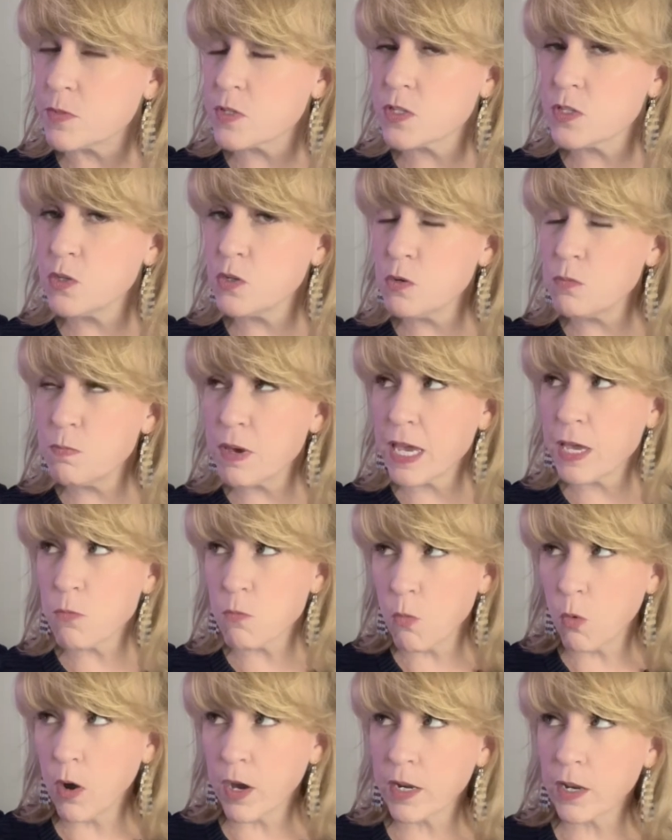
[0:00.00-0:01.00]
You may
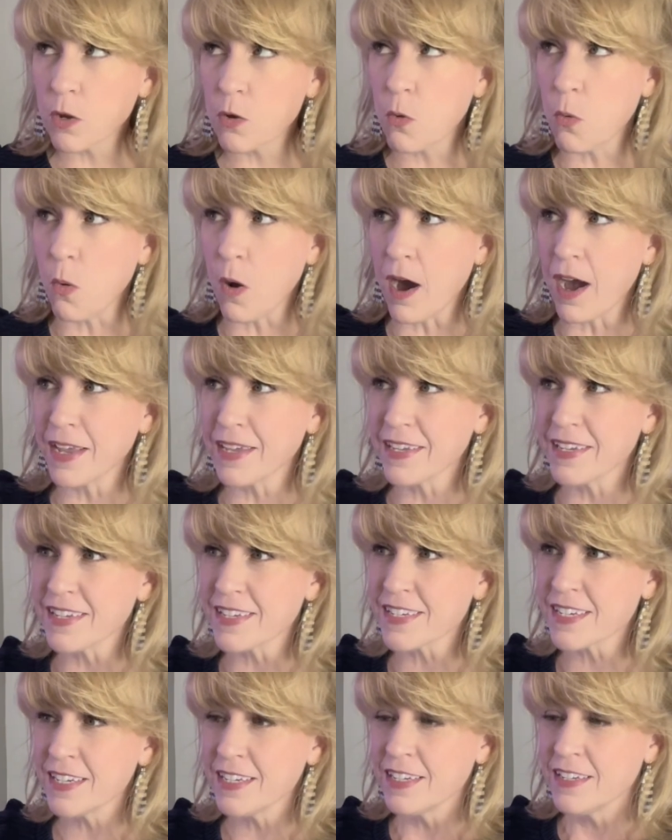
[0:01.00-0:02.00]
want a quiet
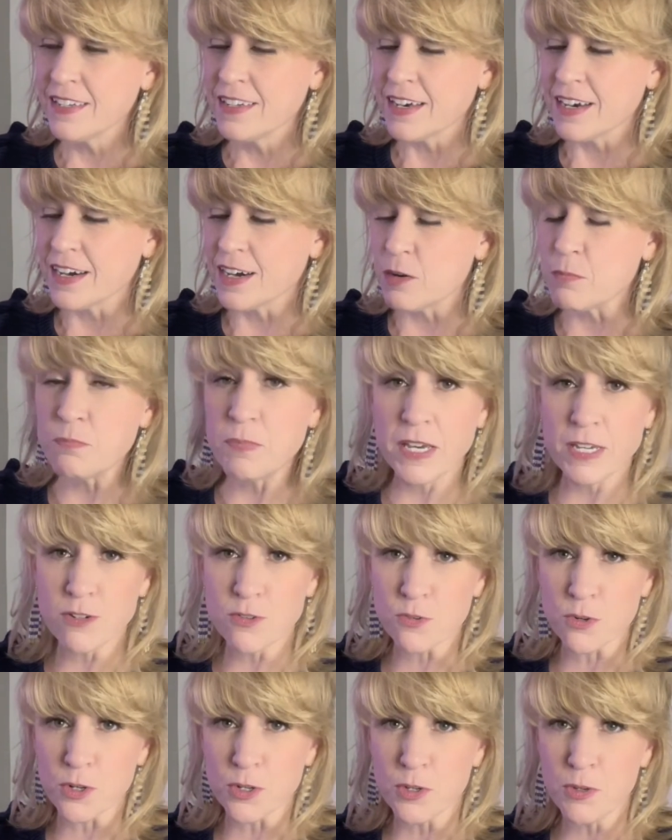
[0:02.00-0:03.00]

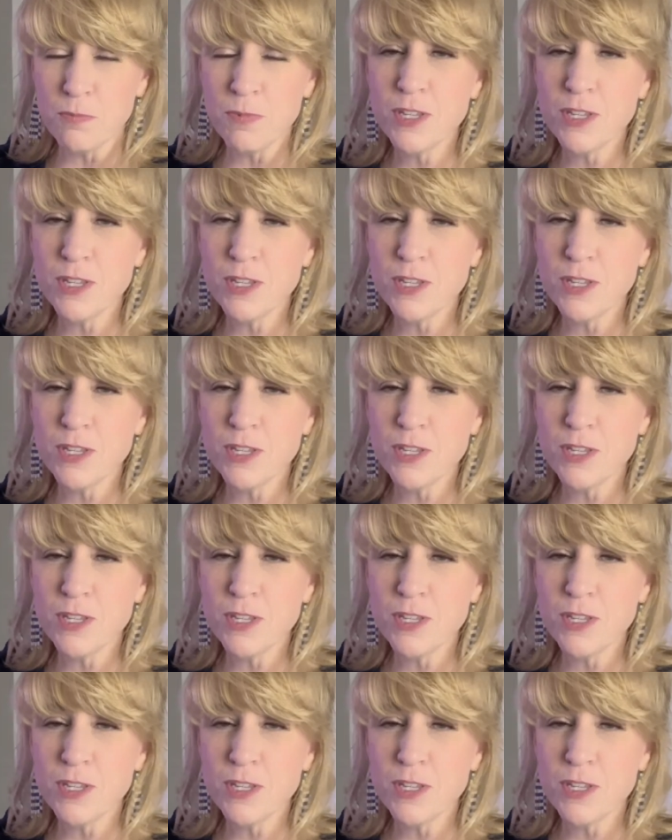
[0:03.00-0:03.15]
bedroom.